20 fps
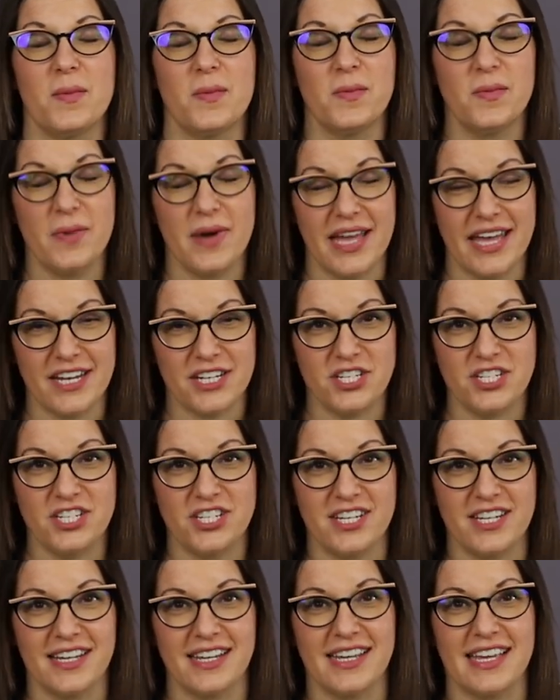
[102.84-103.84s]

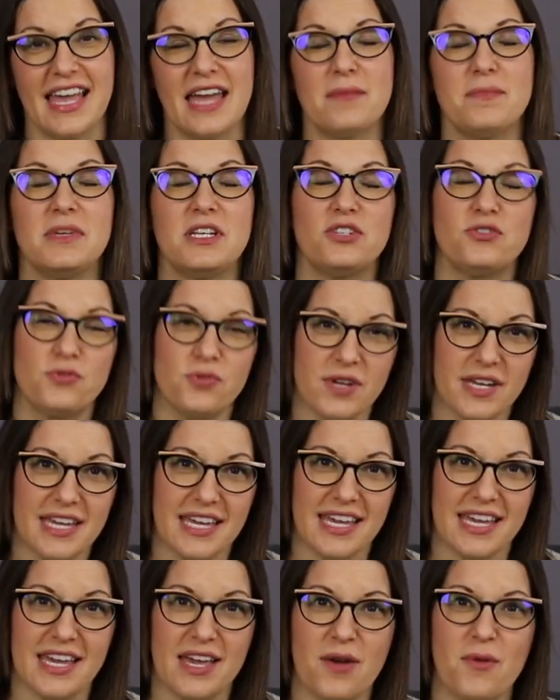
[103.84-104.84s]
which can be
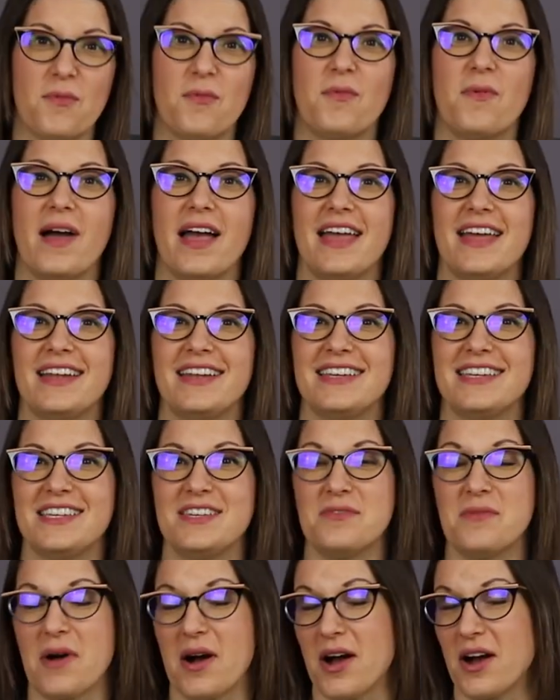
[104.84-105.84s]
tricky when
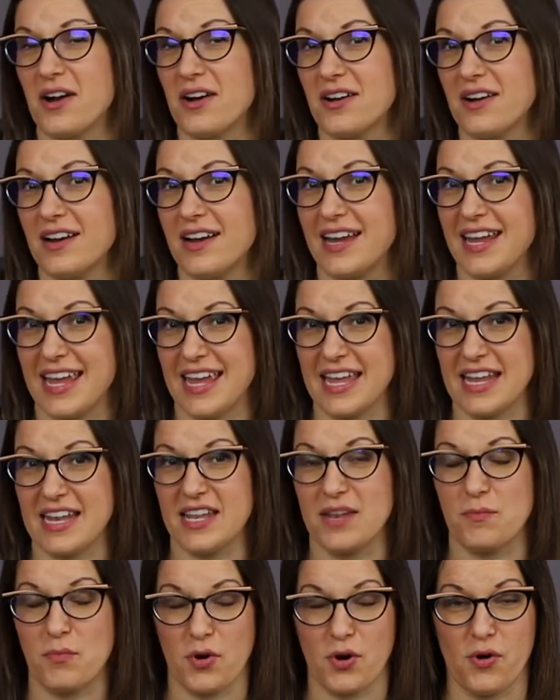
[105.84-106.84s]
you are
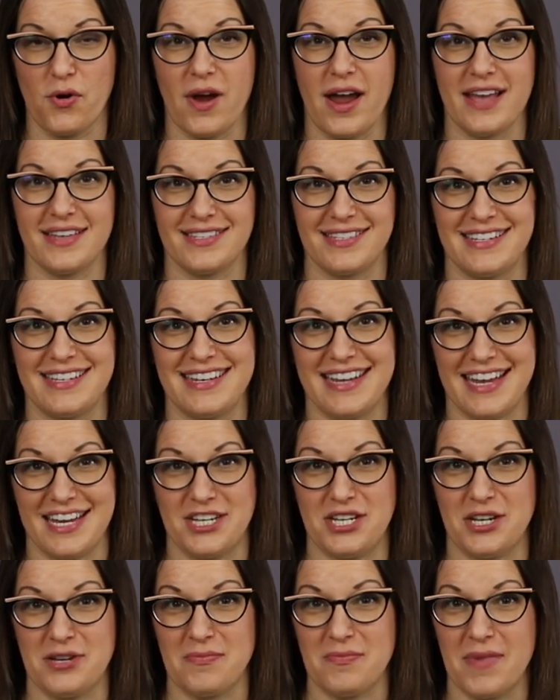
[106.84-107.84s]
in
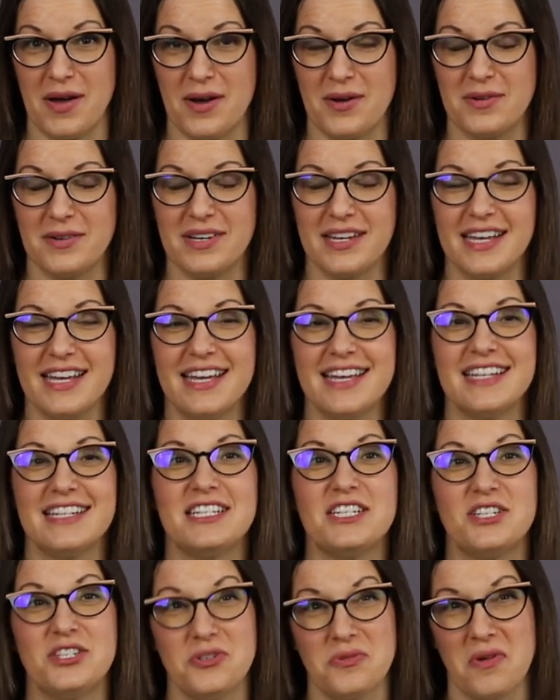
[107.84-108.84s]
procrastination mode
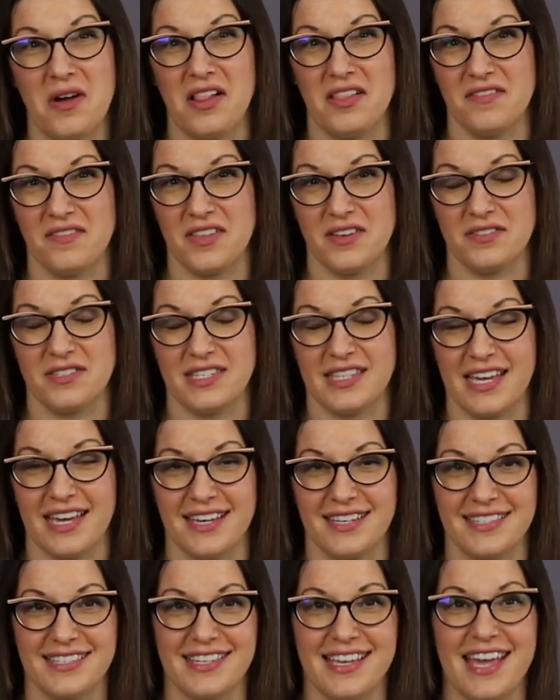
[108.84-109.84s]
to do all of those
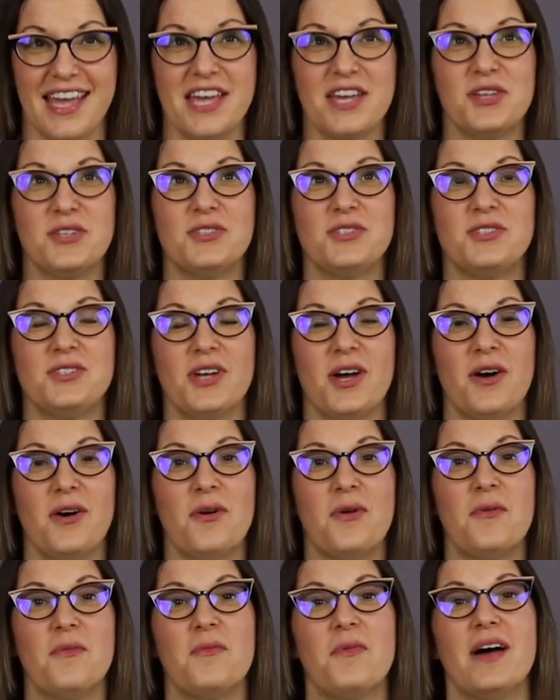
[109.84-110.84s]
things.
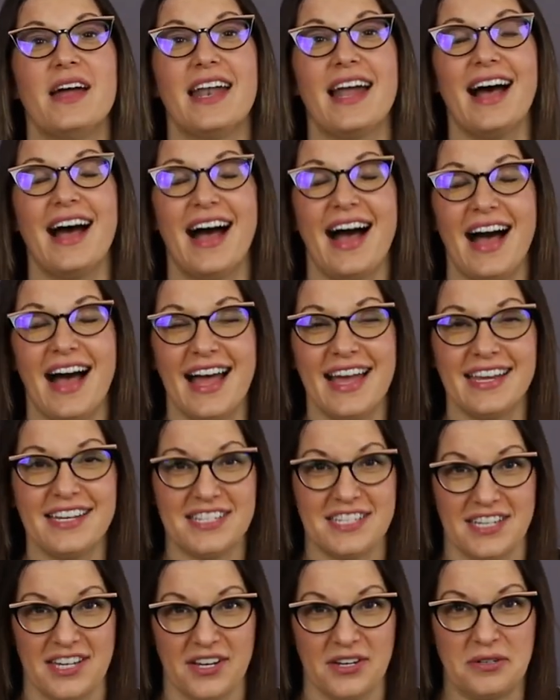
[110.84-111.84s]
So what
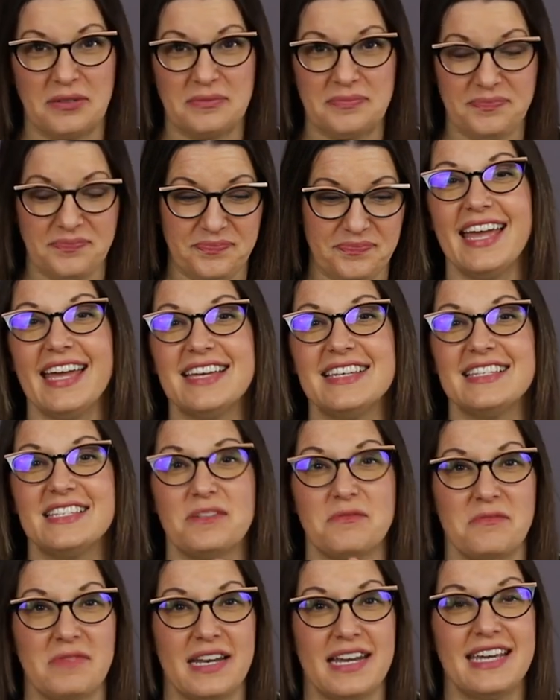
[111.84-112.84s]
I do
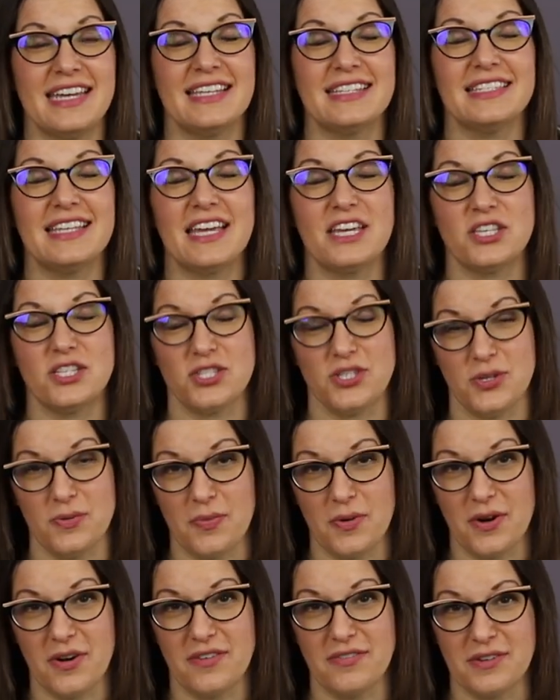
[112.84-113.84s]
is when it gets like
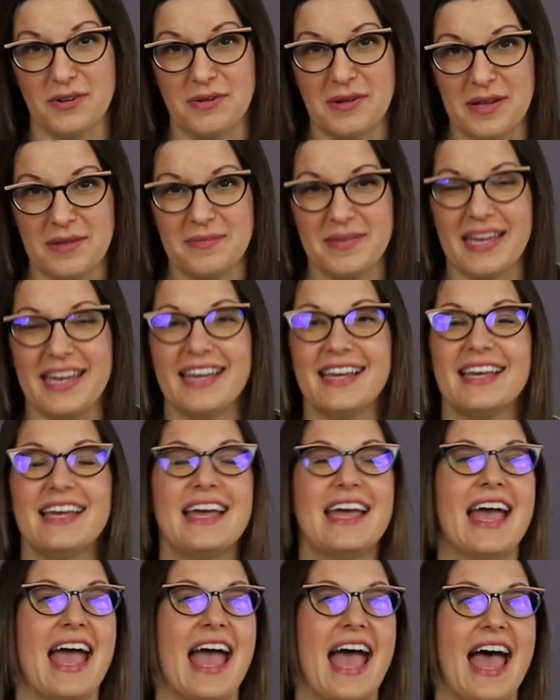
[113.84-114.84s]
super overwhelming
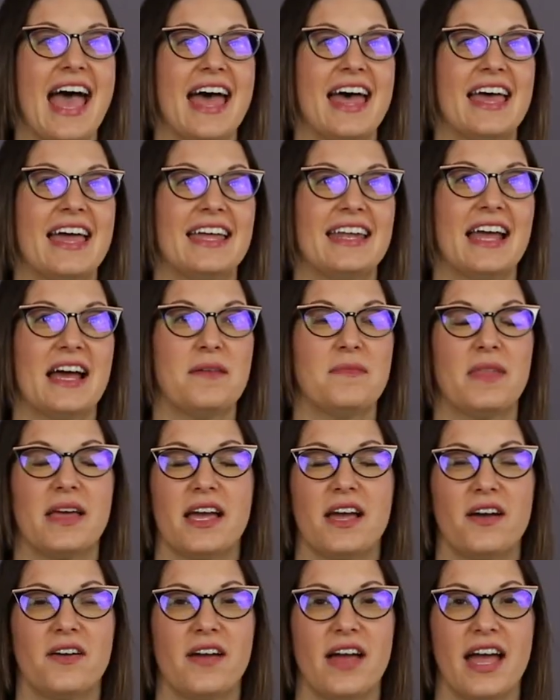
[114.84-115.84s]
and I'm
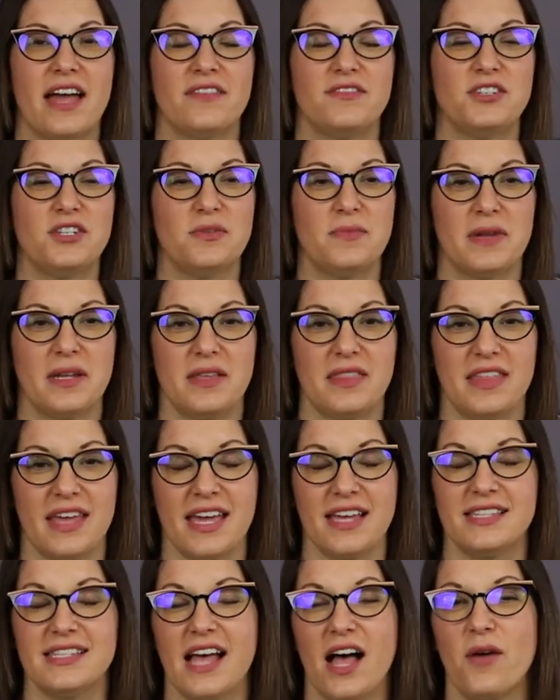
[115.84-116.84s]
like, okay, I have too many
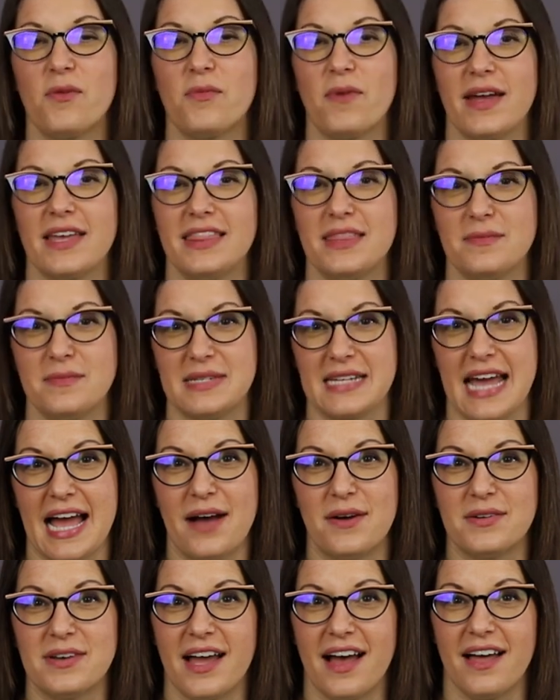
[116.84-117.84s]
things, I'll write them
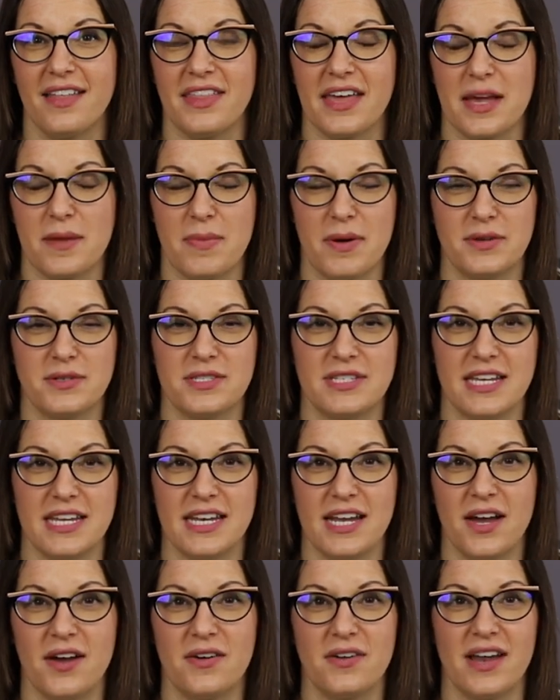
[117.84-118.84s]
down on like a
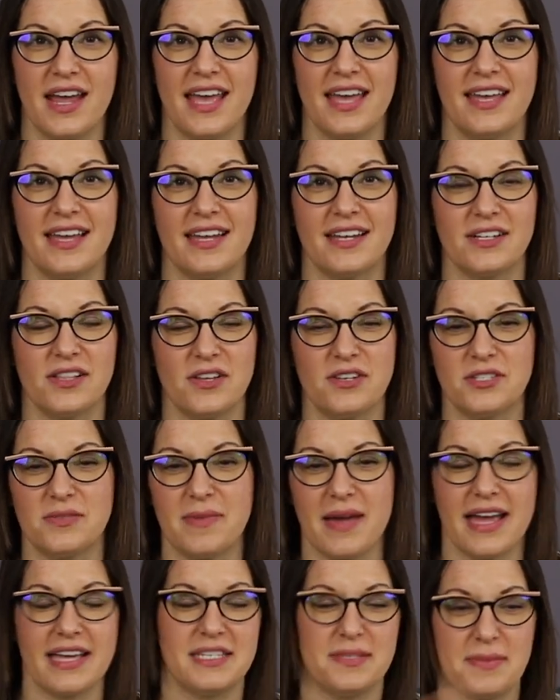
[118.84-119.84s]
Post-it note and close
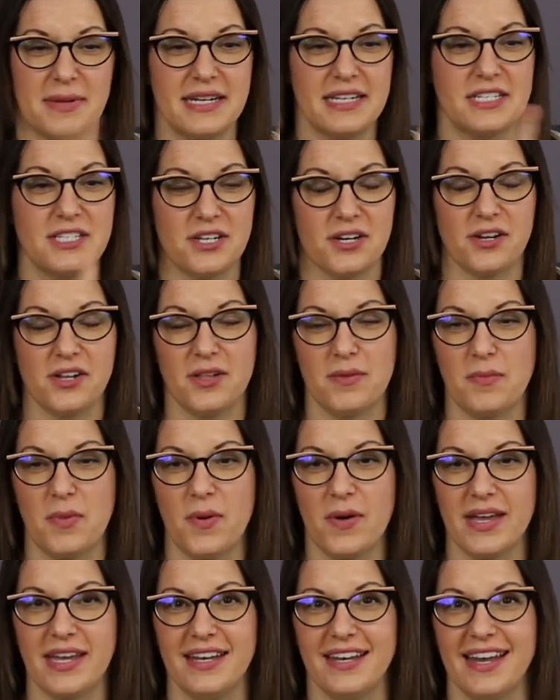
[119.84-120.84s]
my eyes, spin a circle and
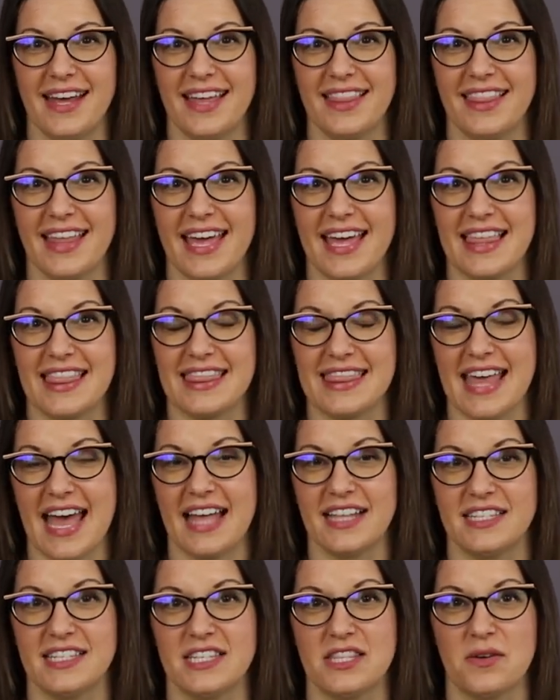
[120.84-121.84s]
point, and like
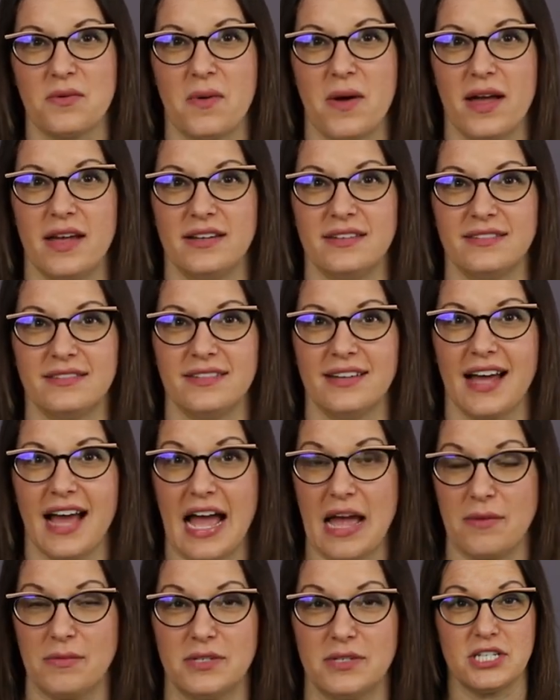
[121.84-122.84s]
that's the one
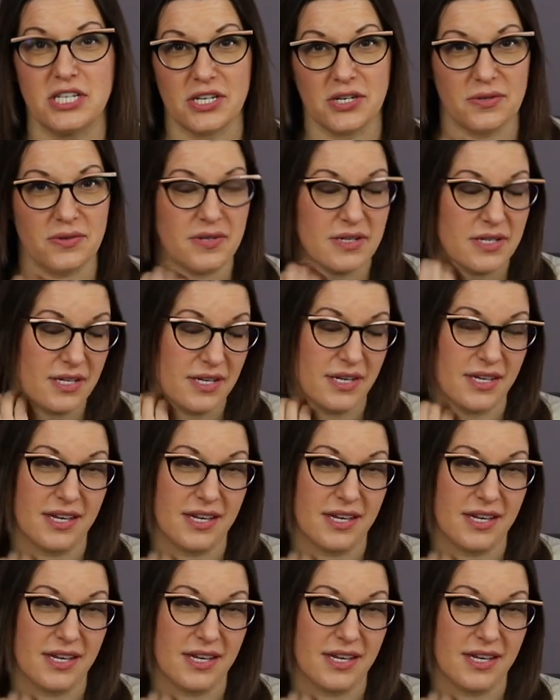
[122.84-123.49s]
I do.